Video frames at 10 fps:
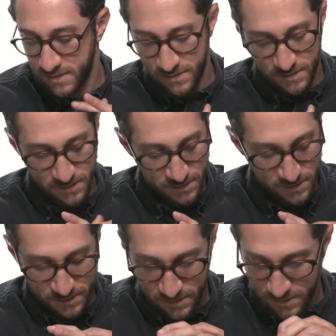
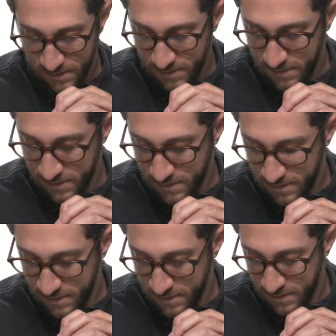
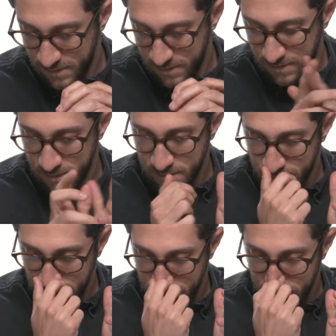
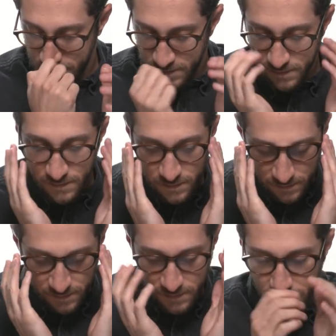
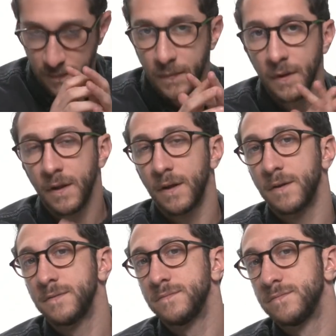
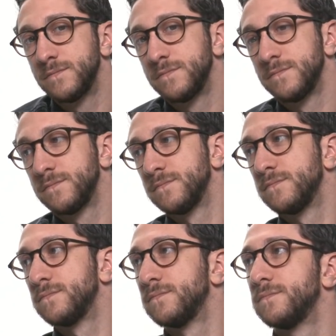
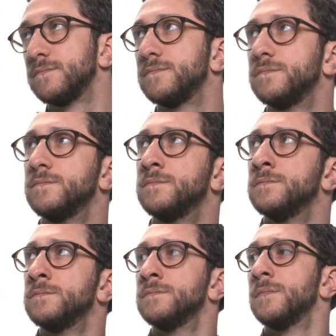
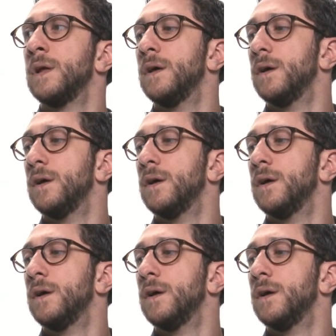This person isn't speaking.